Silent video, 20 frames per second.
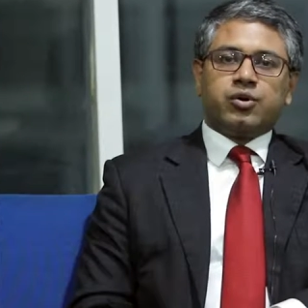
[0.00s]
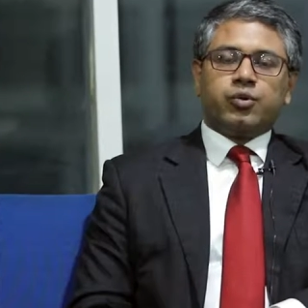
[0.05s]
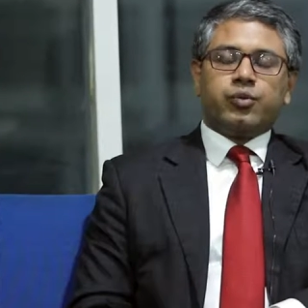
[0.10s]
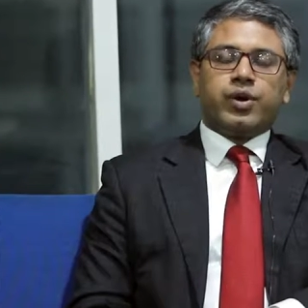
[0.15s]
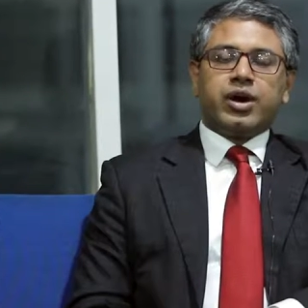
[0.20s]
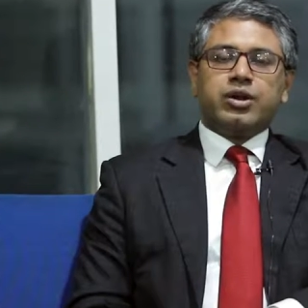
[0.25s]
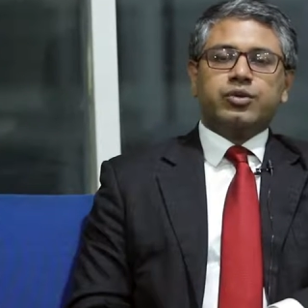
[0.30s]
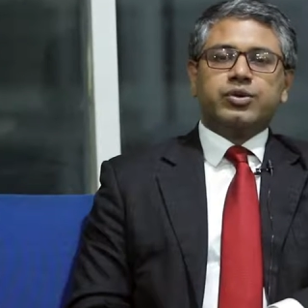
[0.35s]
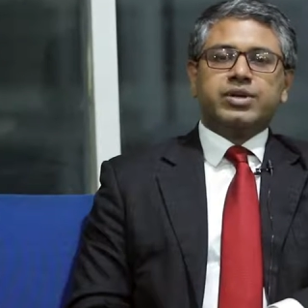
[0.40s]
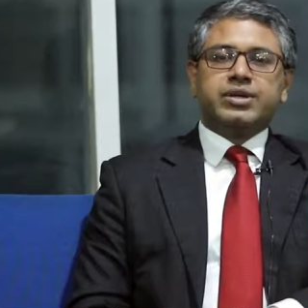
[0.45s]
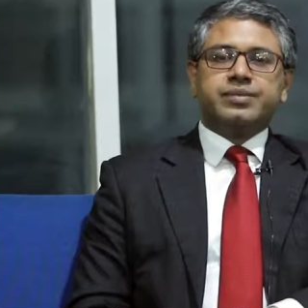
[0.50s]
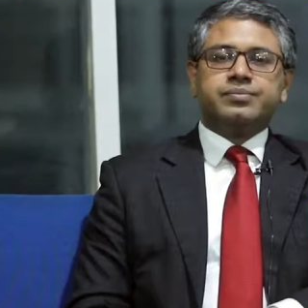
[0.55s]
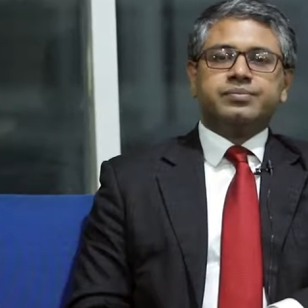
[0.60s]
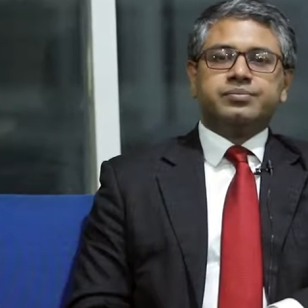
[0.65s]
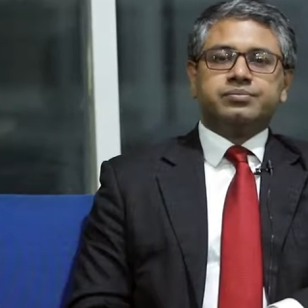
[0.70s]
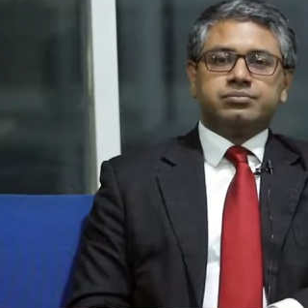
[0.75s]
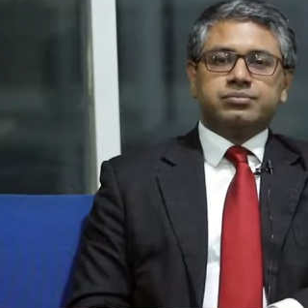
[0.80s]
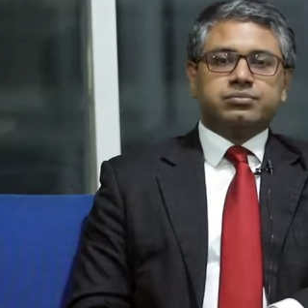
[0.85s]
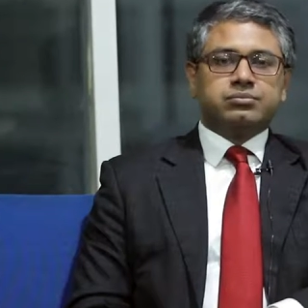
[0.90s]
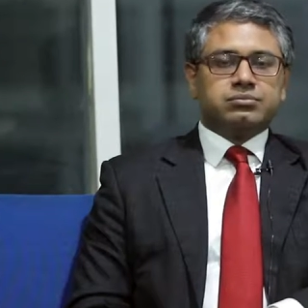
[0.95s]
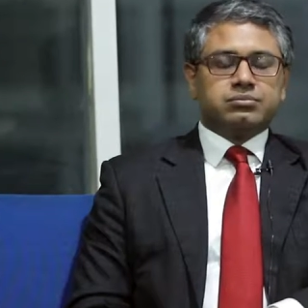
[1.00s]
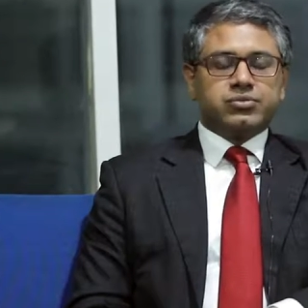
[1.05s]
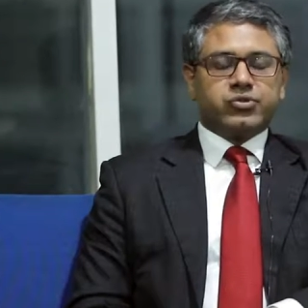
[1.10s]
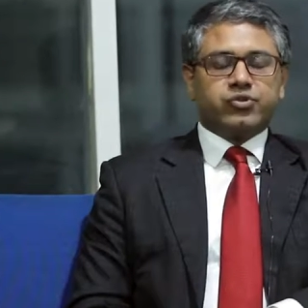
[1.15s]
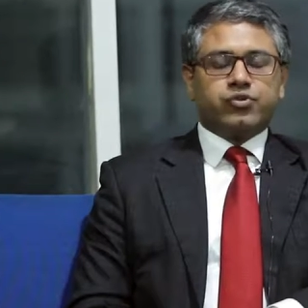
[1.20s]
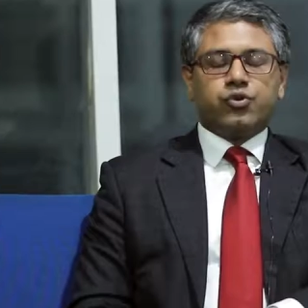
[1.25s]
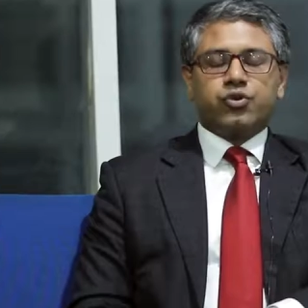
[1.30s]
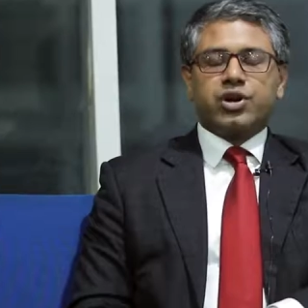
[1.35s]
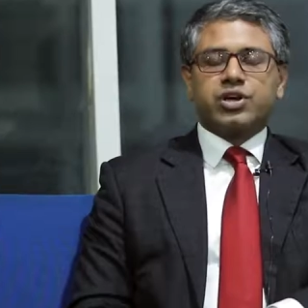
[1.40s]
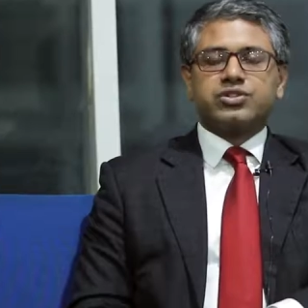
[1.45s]
While we
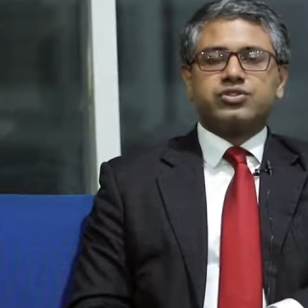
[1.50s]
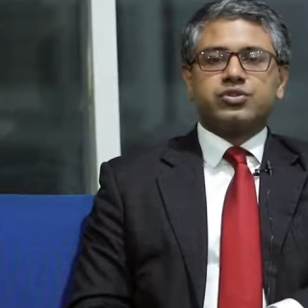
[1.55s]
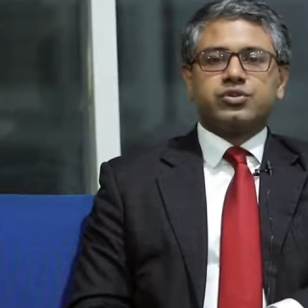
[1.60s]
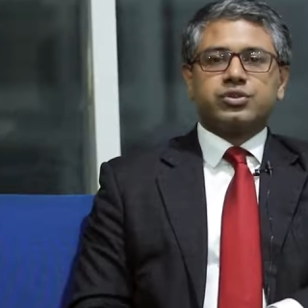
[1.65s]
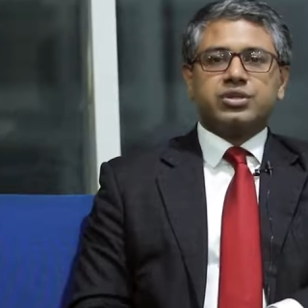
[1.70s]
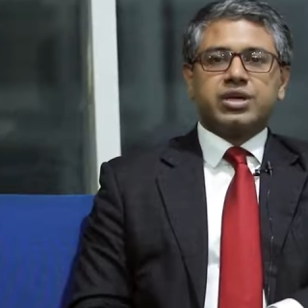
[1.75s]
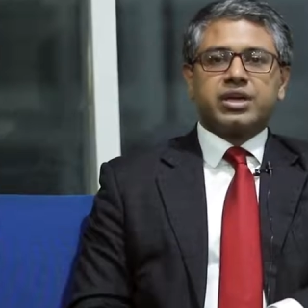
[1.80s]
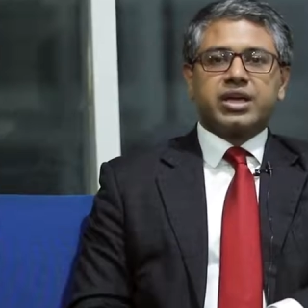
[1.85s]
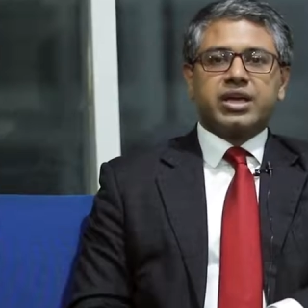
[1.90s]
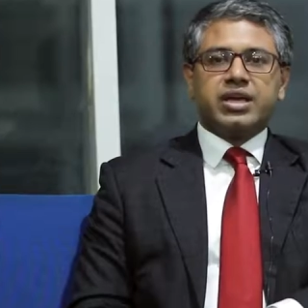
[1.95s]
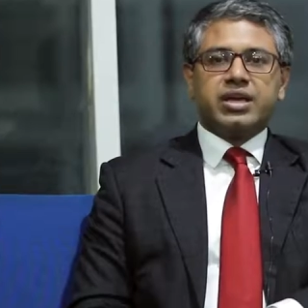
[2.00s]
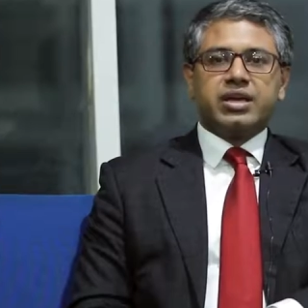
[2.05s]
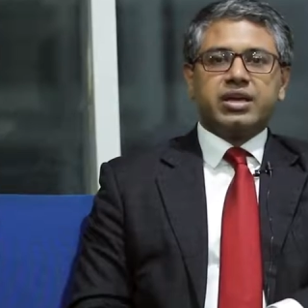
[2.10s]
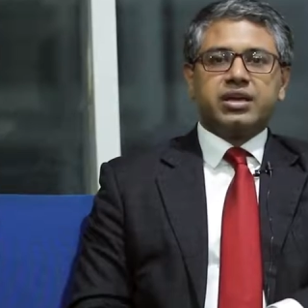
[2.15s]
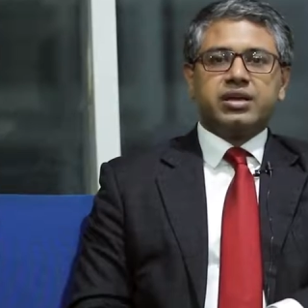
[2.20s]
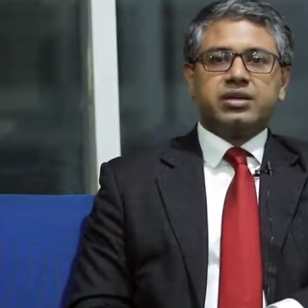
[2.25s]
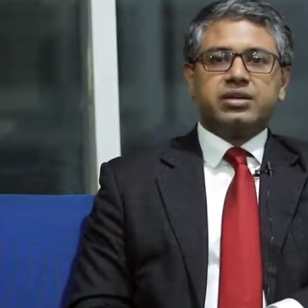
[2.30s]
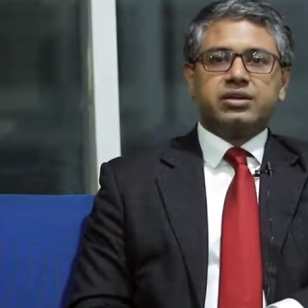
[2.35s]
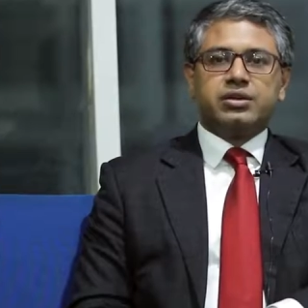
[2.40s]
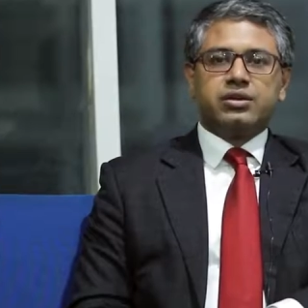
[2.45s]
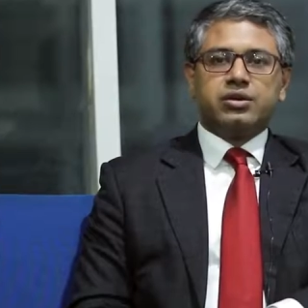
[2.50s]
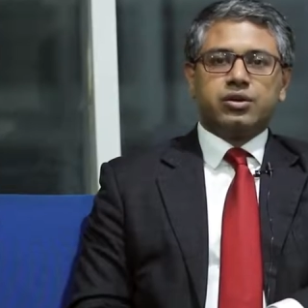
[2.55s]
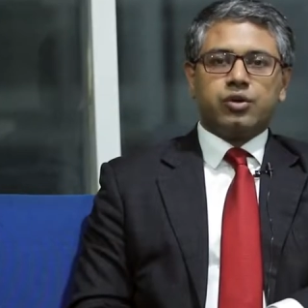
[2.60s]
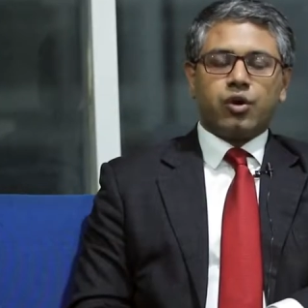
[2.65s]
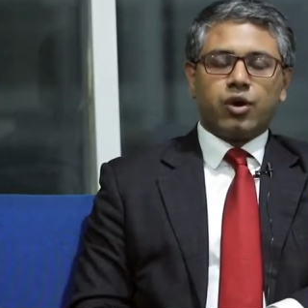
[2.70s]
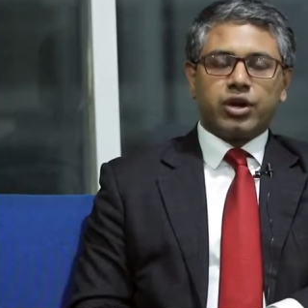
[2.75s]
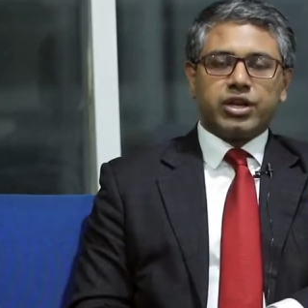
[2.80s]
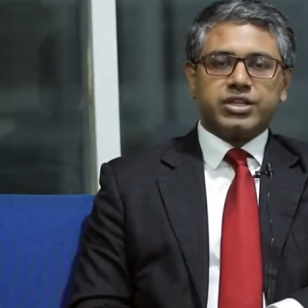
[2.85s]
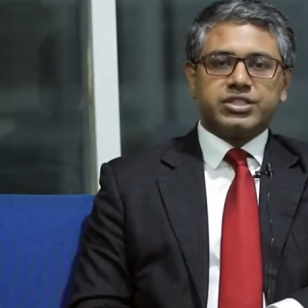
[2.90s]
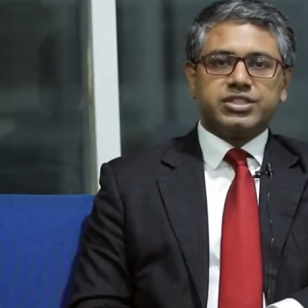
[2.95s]
focus on the key
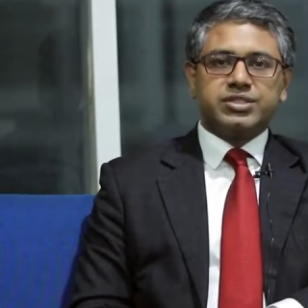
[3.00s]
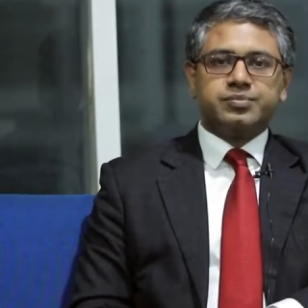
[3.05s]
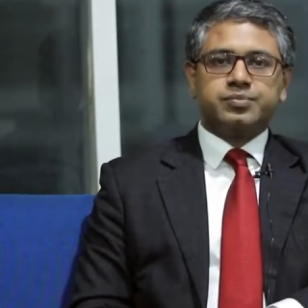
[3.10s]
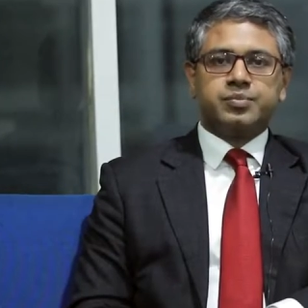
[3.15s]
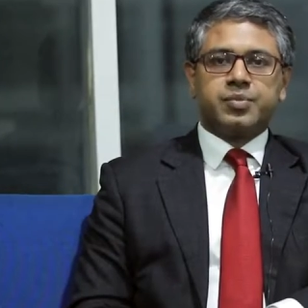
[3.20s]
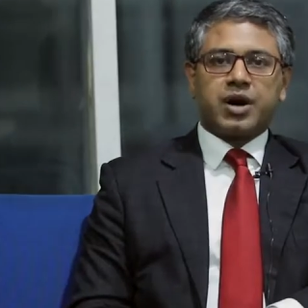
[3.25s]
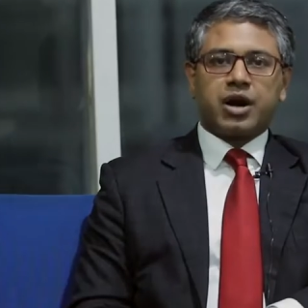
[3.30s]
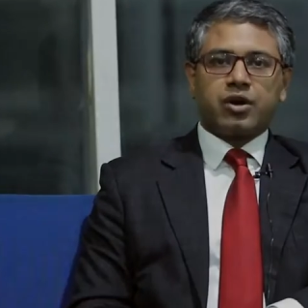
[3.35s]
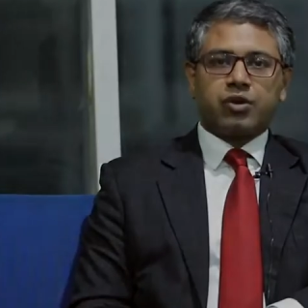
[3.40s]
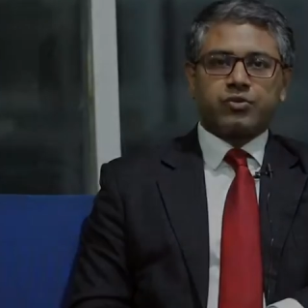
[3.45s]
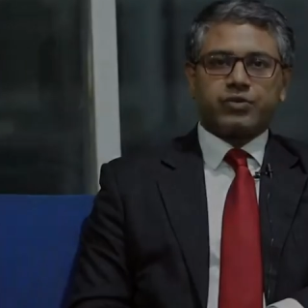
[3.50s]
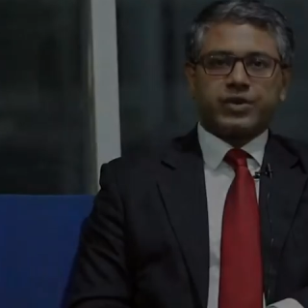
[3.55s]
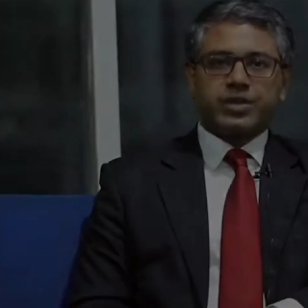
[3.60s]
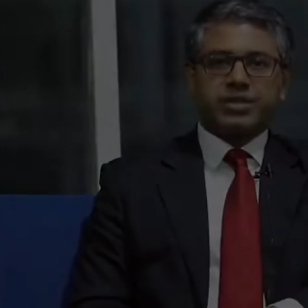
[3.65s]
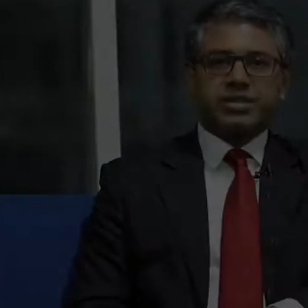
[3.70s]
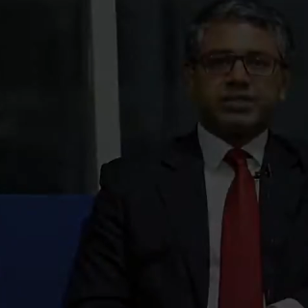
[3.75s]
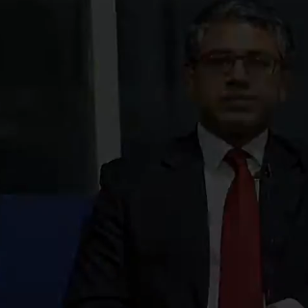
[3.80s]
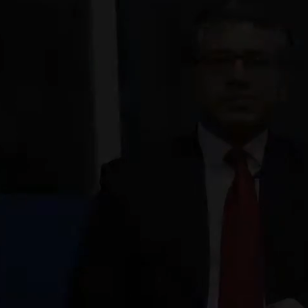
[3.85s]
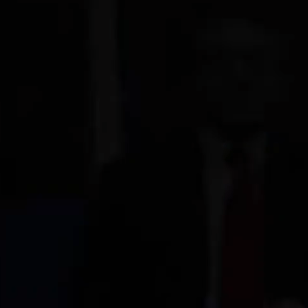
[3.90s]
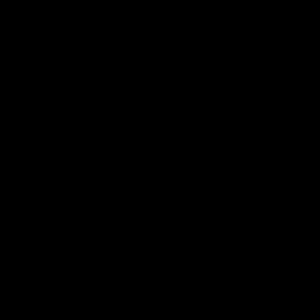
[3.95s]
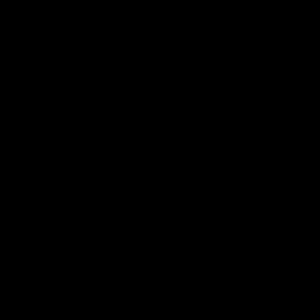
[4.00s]
knowledge part of it,